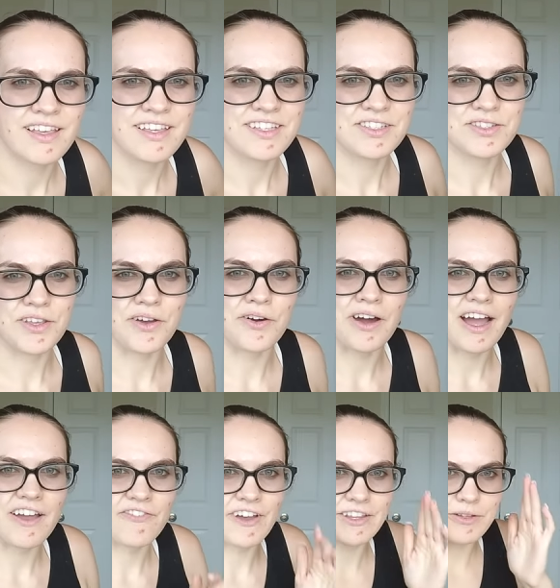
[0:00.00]
So I
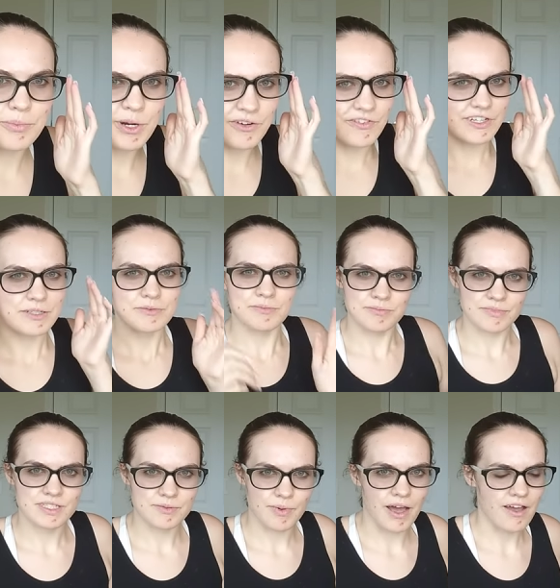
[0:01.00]
found the perfect
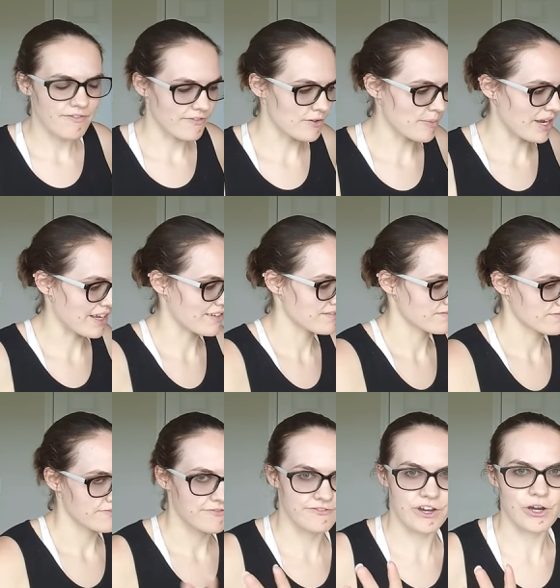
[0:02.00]
spot for my
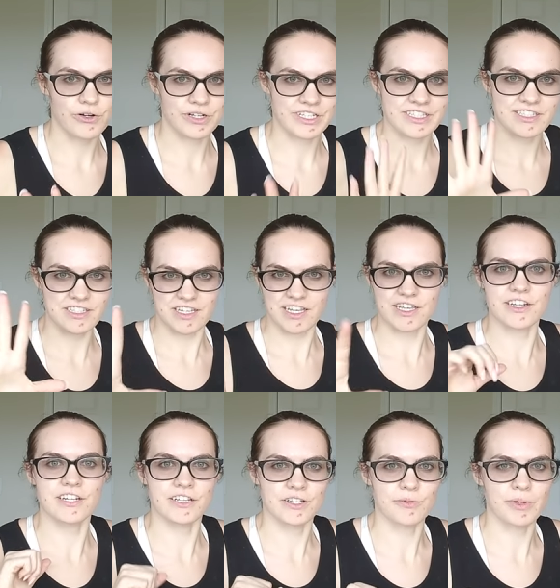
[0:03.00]
phone. It's
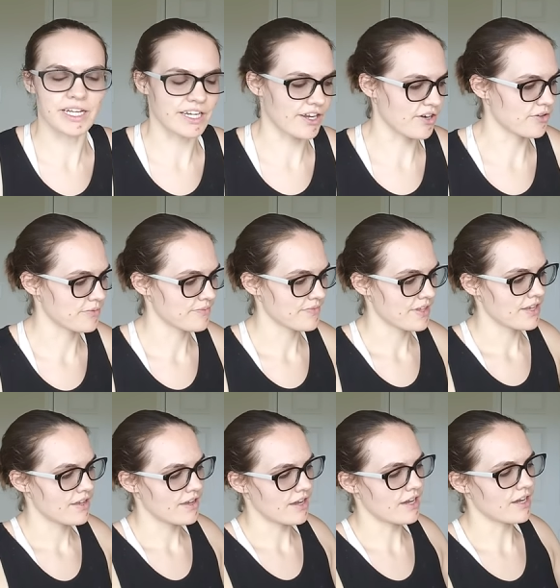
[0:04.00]
in the window.
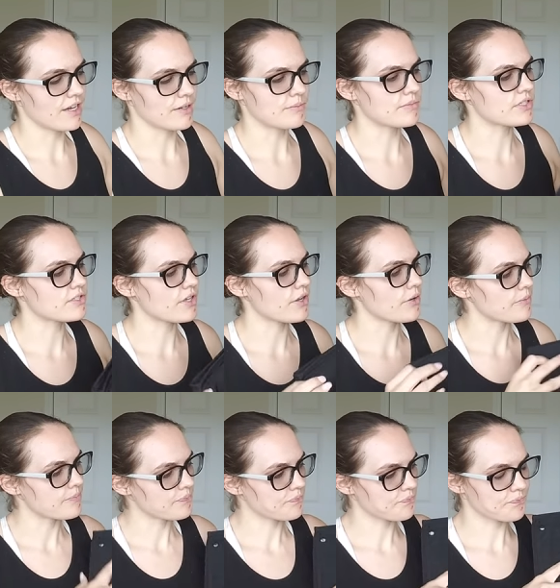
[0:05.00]
Um, so
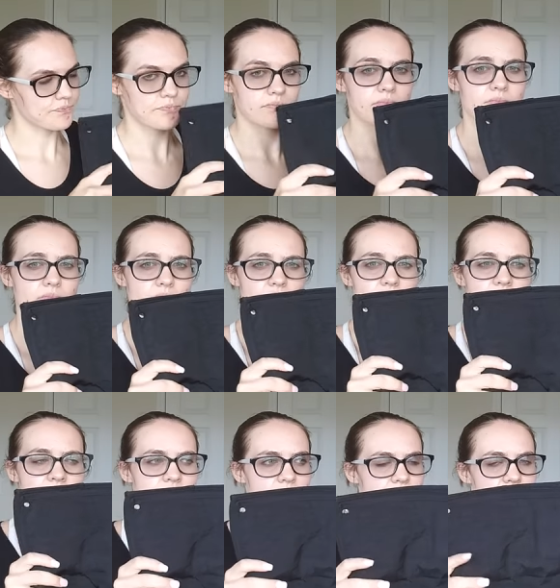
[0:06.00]

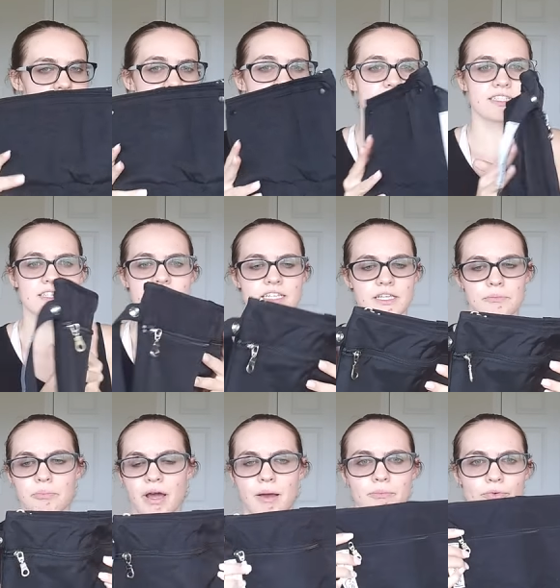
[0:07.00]
this is the
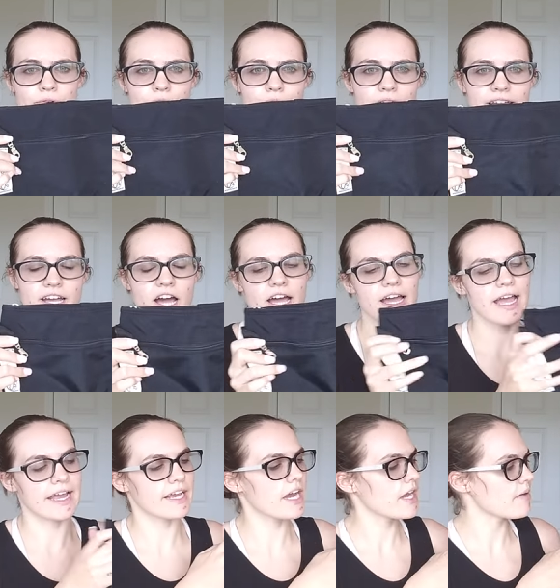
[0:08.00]
pumparoo I got.
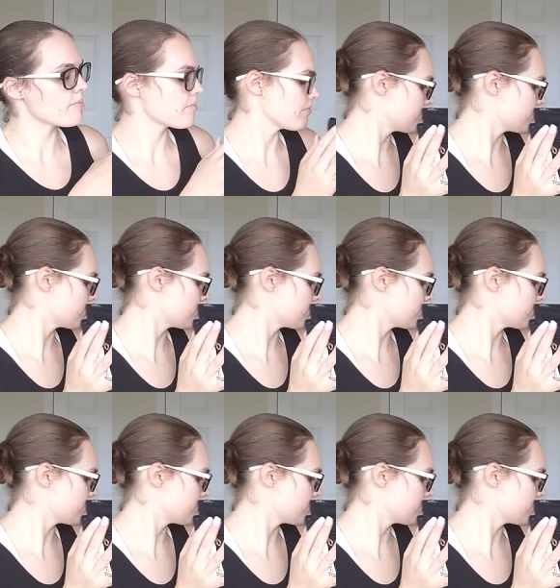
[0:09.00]
I got